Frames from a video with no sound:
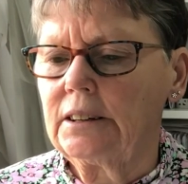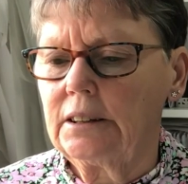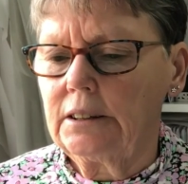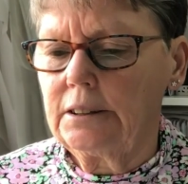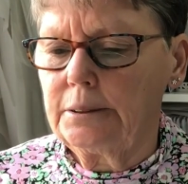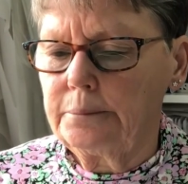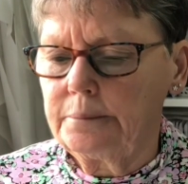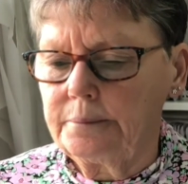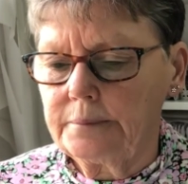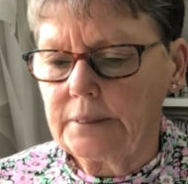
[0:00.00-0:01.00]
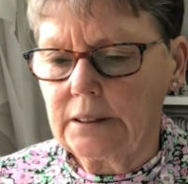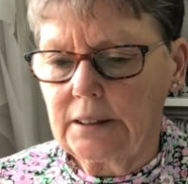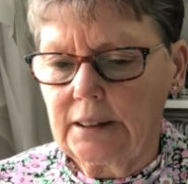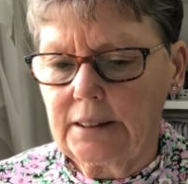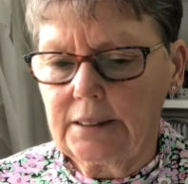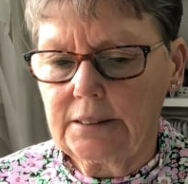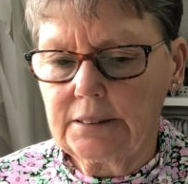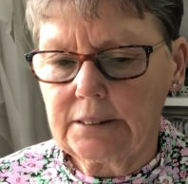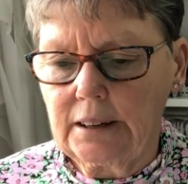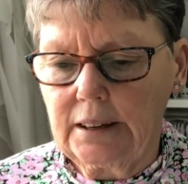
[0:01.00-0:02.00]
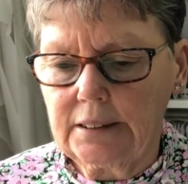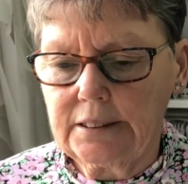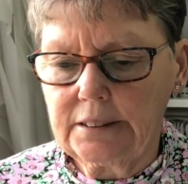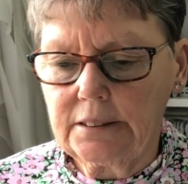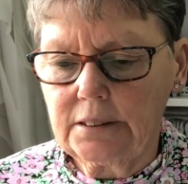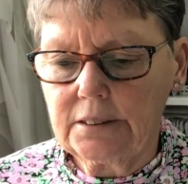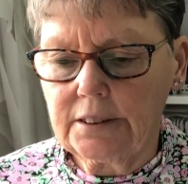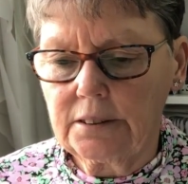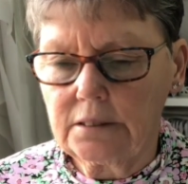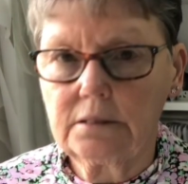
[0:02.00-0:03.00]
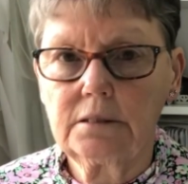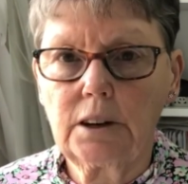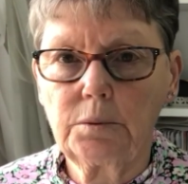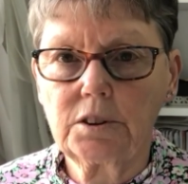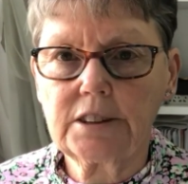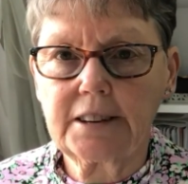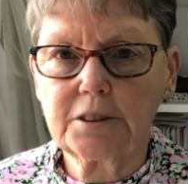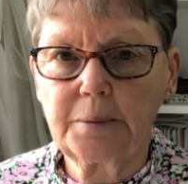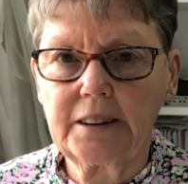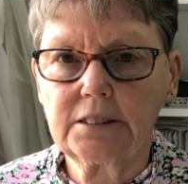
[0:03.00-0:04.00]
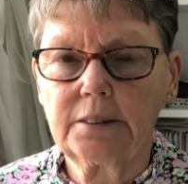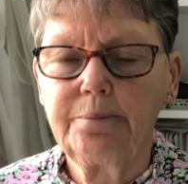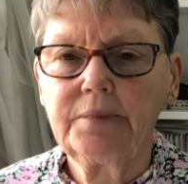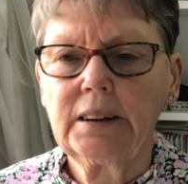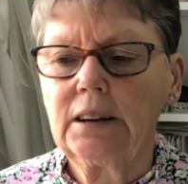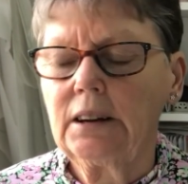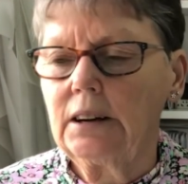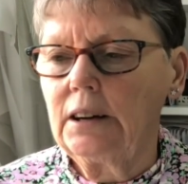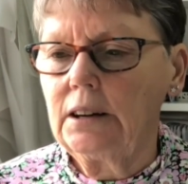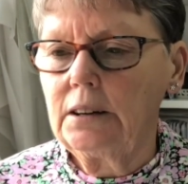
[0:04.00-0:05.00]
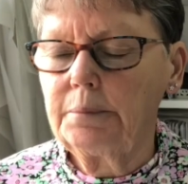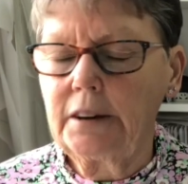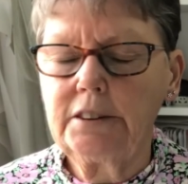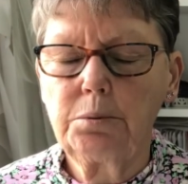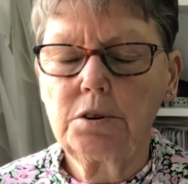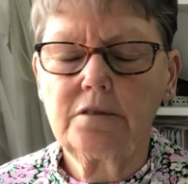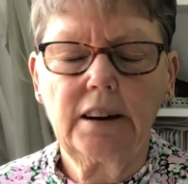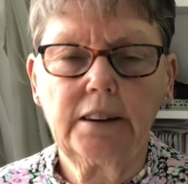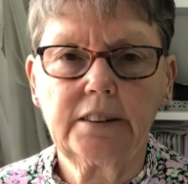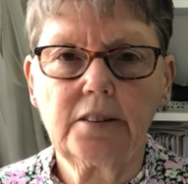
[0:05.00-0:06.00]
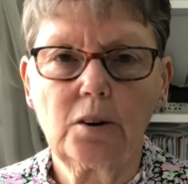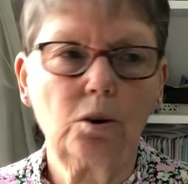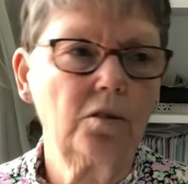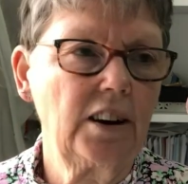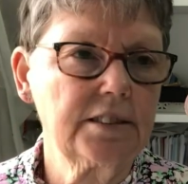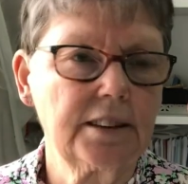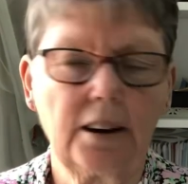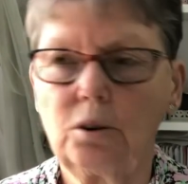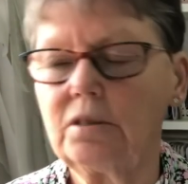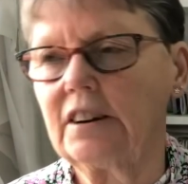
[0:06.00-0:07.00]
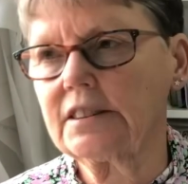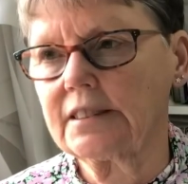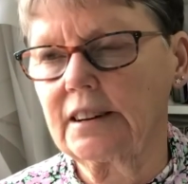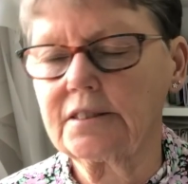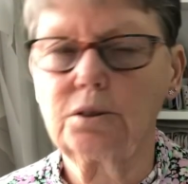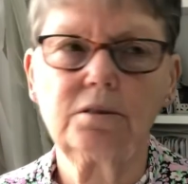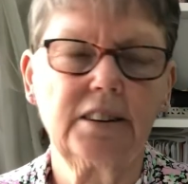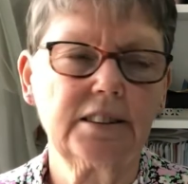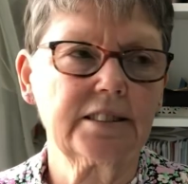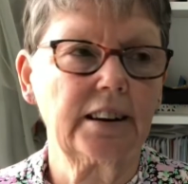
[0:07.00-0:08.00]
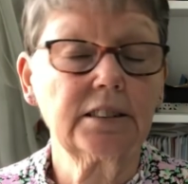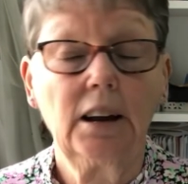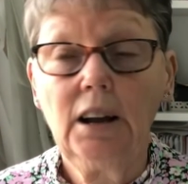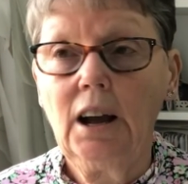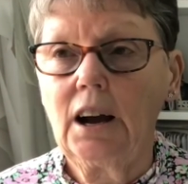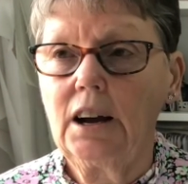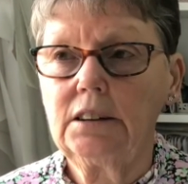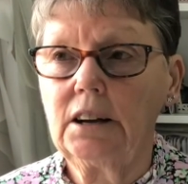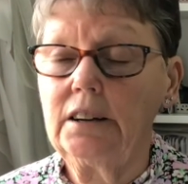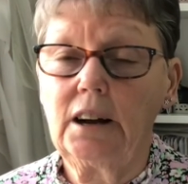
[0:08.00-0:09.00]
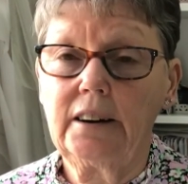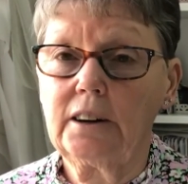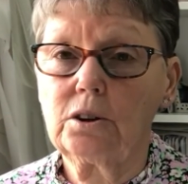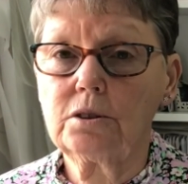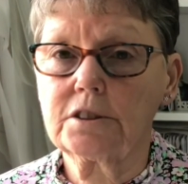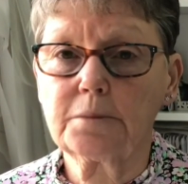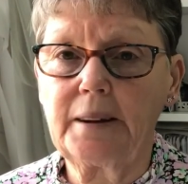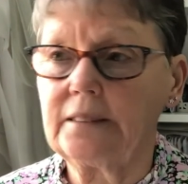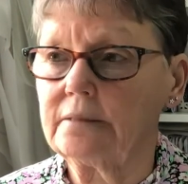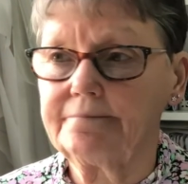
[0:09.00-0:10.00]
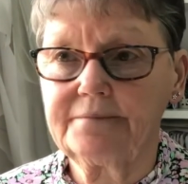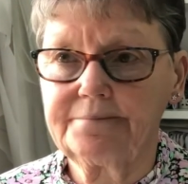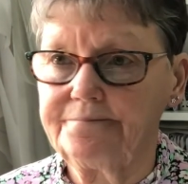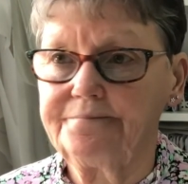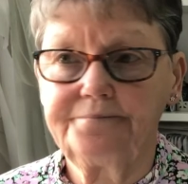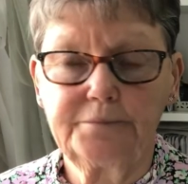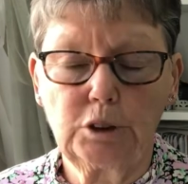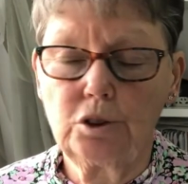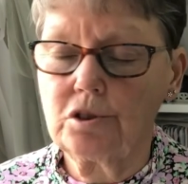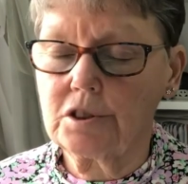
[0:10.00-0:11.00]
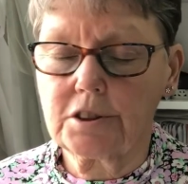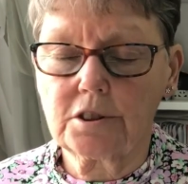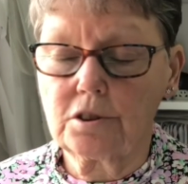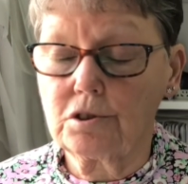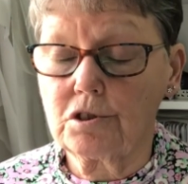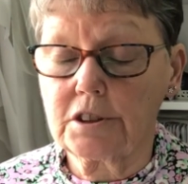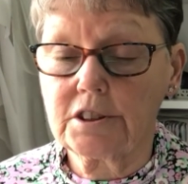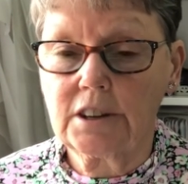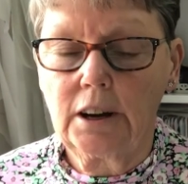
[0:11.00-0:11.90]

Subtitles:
and I didn't know what to expect. And you walk around and you think, oh that's nice, oh that's nice, oh that's nice, and I could have spent hundreds and hundreds.